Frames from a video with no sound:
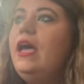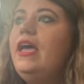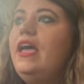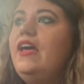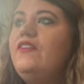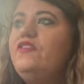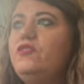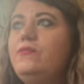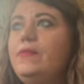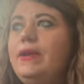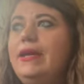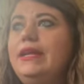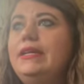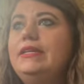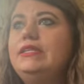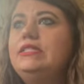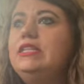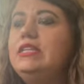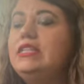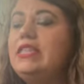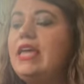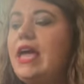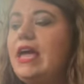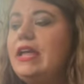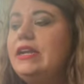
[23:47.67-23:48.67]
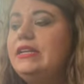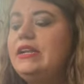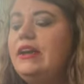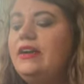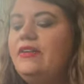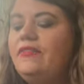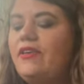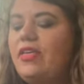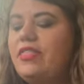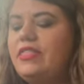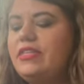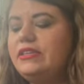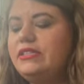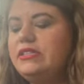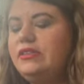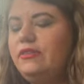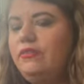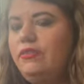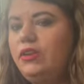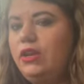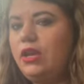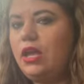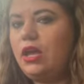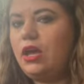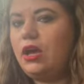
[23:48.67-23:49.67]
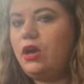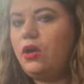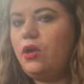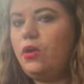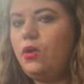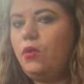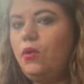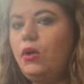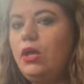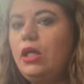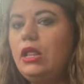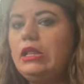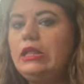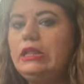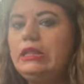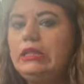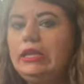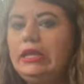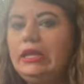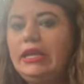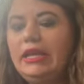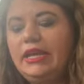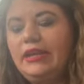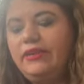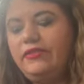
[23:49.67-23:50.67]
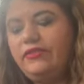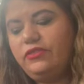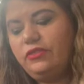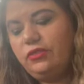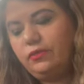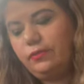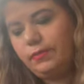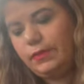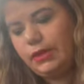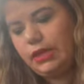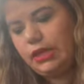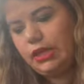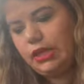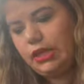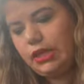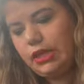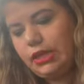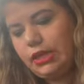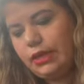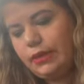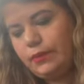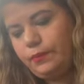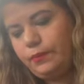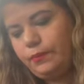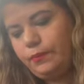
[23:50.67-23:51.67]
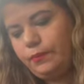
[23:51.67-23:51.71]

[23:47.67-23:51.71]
If you made it to the end of this video, leave me